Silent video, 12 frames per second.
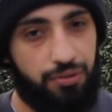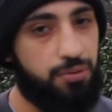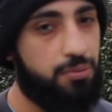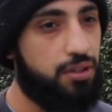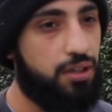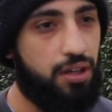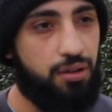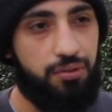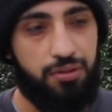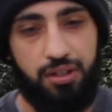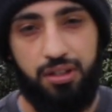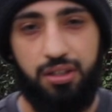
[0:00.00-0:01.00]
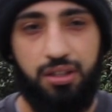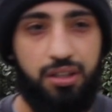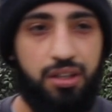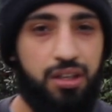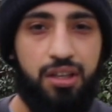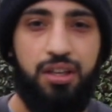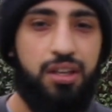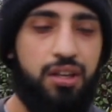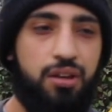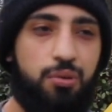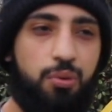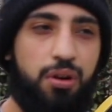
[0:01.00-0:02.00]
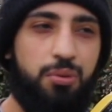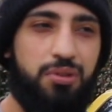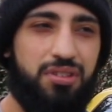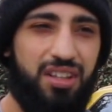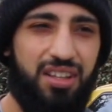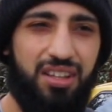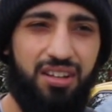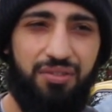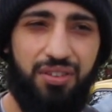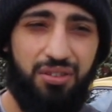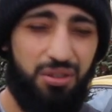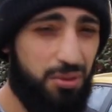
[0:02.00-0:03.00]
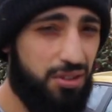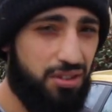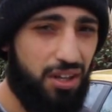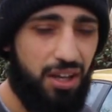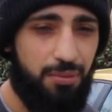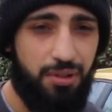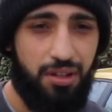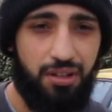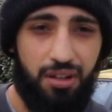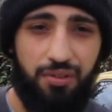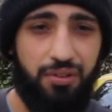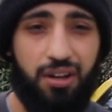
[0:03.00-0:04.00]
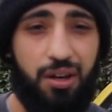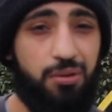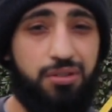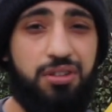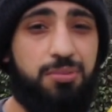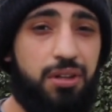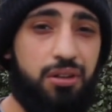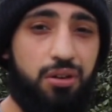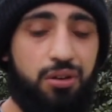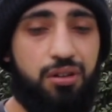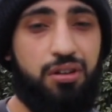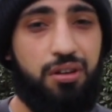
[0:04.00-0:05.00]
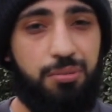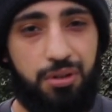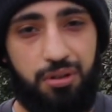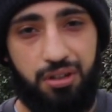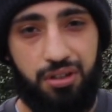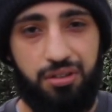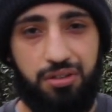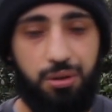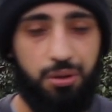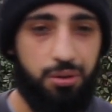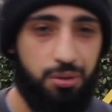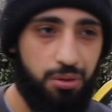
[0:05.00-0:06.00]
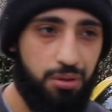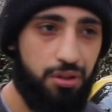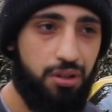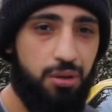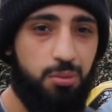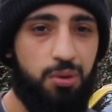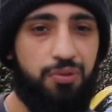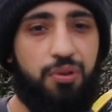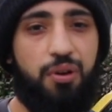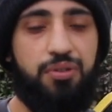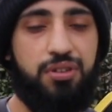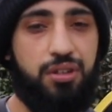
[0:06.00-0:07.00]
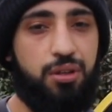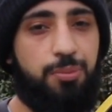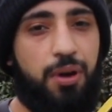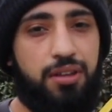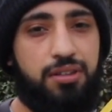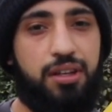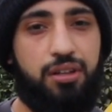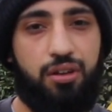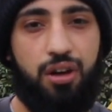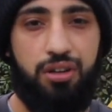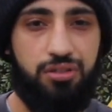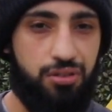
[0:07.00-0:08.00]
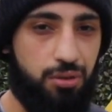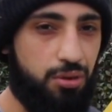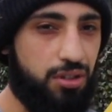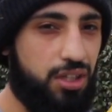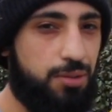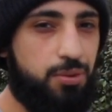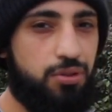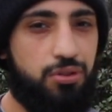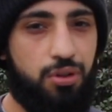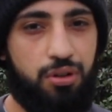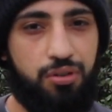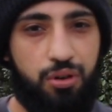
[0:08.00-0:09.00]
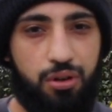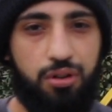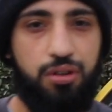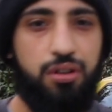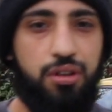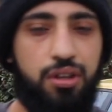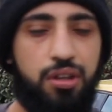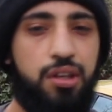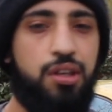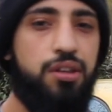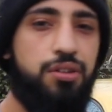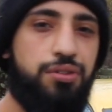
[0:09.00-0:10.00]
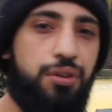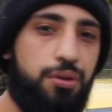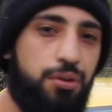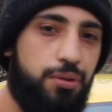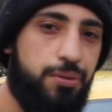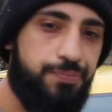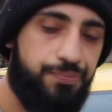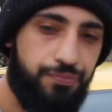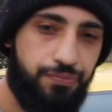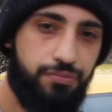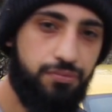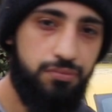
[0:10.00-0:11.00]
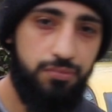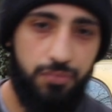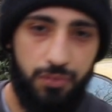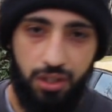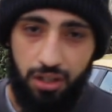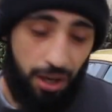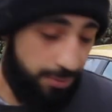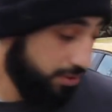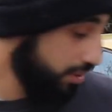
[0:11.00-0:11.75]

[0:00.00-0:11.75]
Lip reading: for me, and obviously one was saying I think 2 weeks time and the other guy was just being long, I'll be honest. So with obviously you're buying and selling cars, you don't want to keep your stock long, so I'm just